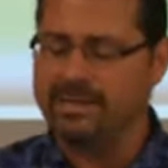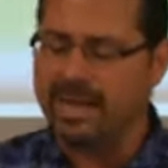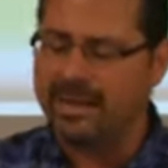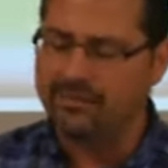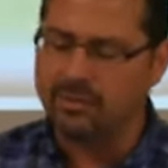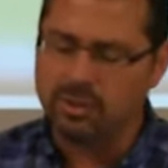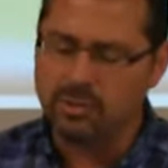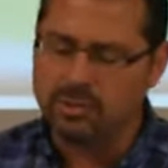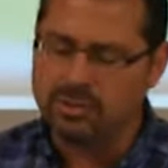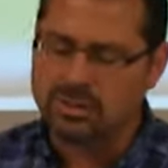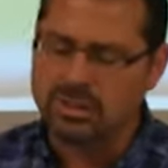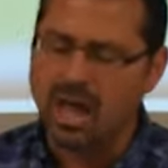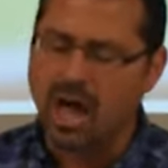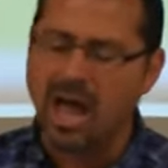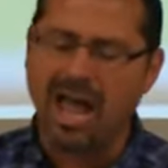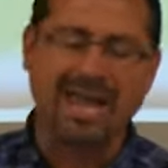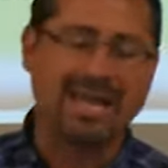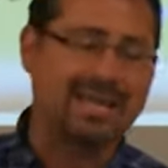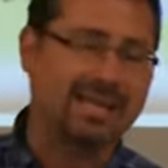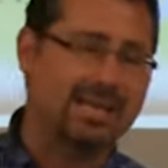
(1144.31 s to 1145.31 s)
David who's
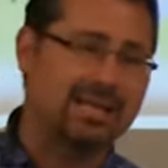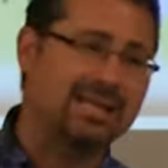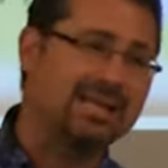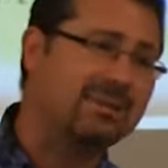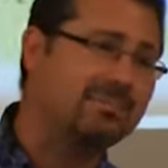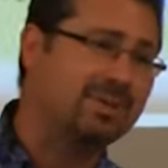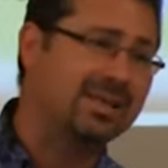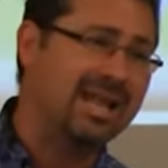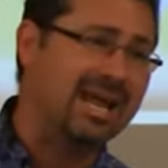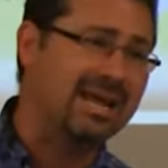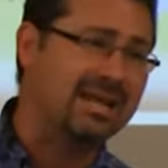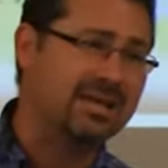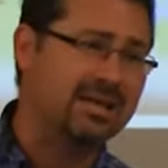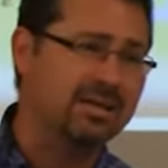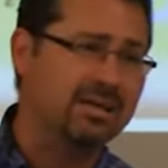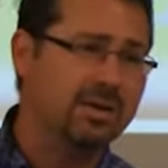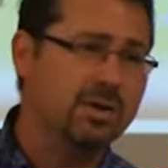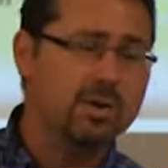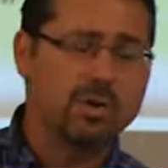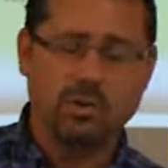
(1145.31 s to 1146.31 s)
lying and Ahimelech
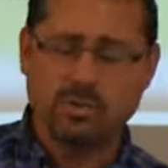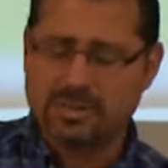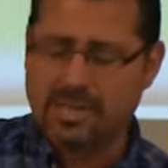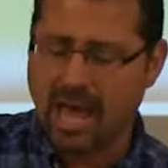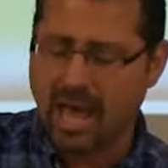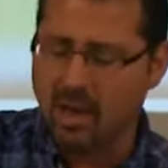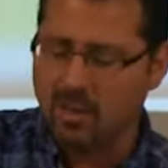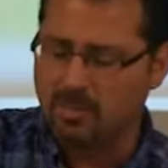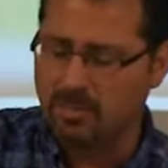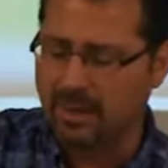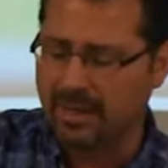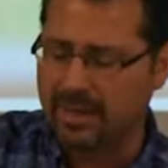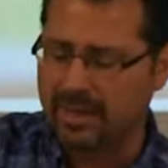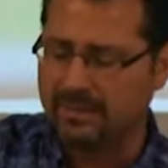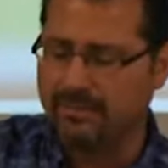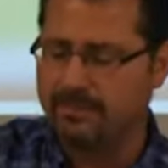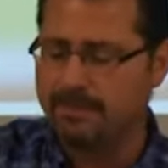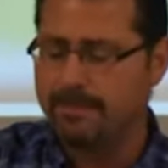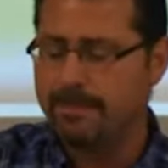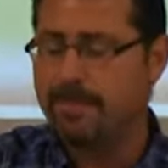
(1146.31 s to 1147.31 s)
who's
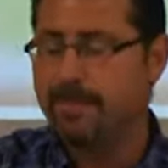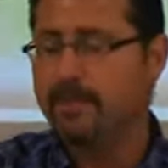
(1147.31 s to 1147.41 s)
helping,